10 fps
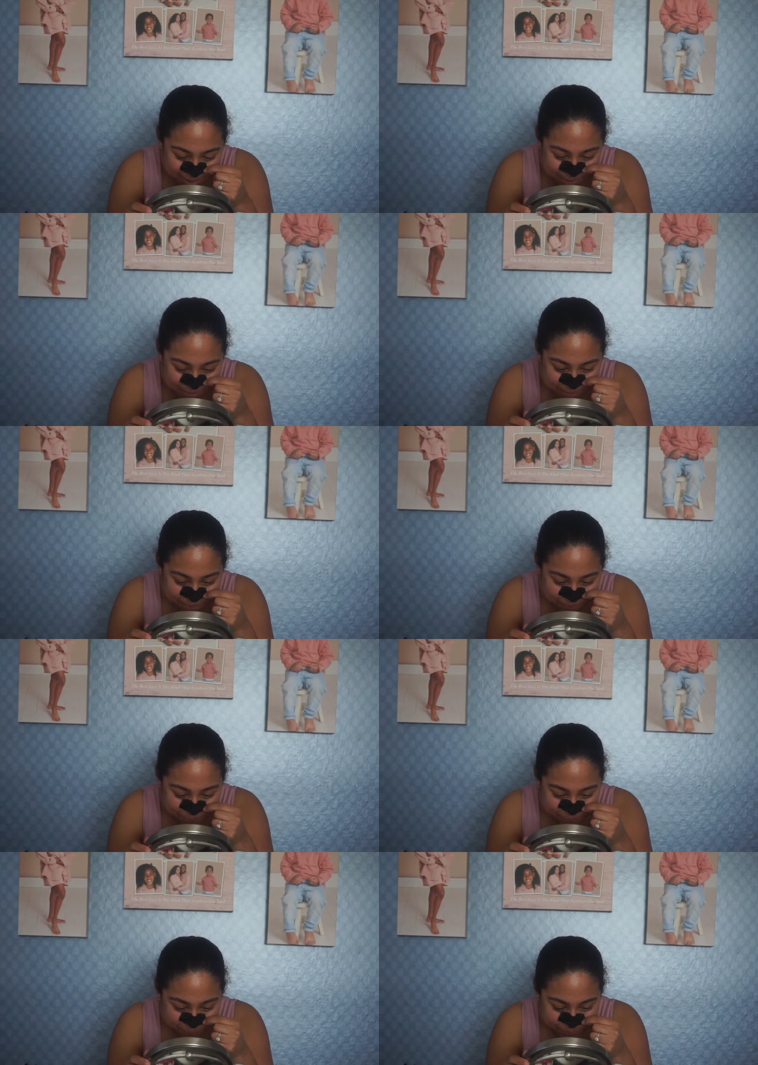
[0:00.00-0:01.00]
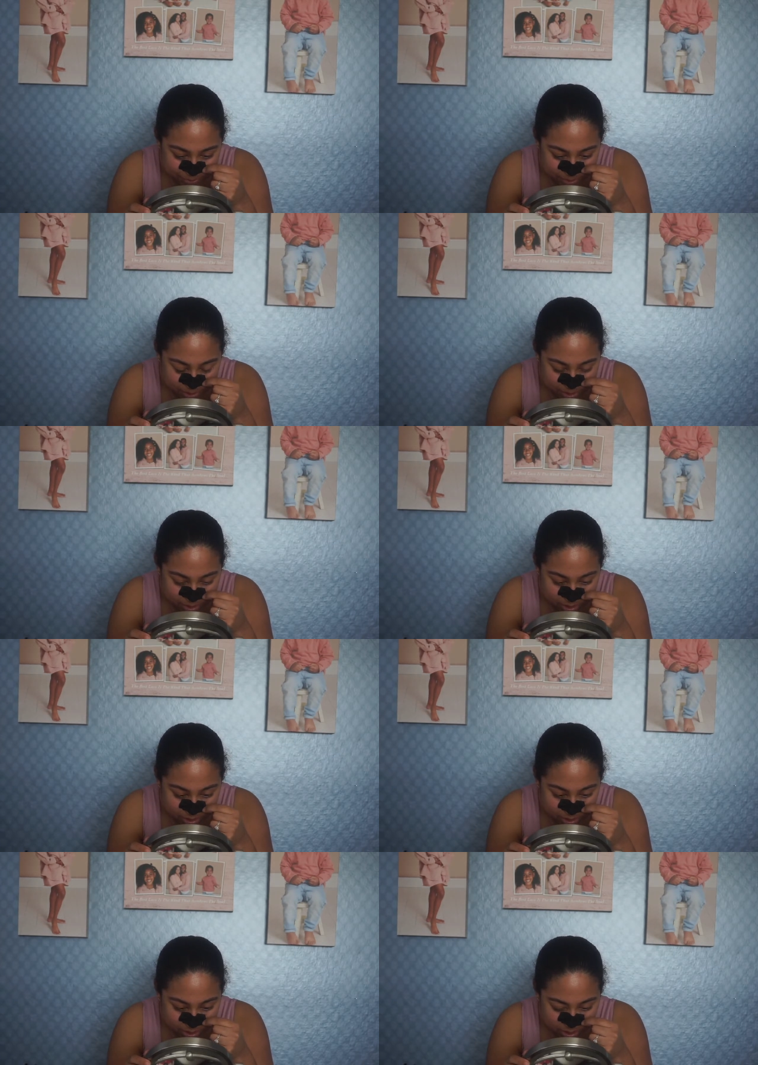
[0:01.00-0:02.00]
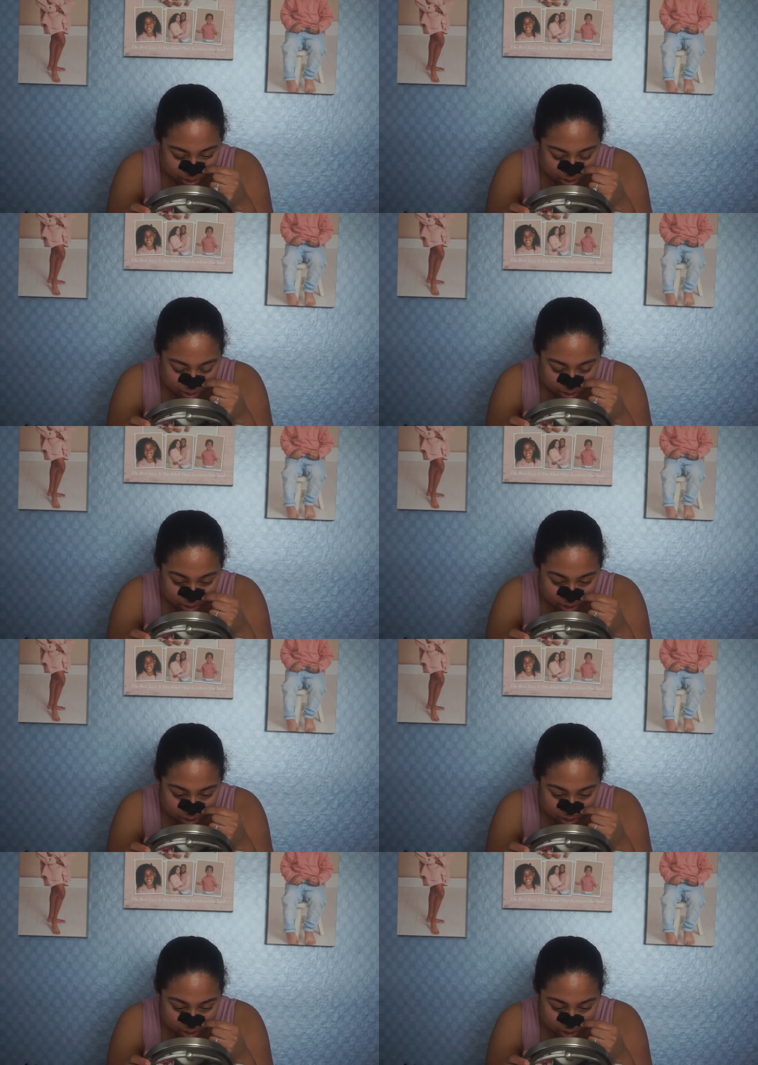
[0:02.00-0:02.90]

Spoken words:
Nothing is said.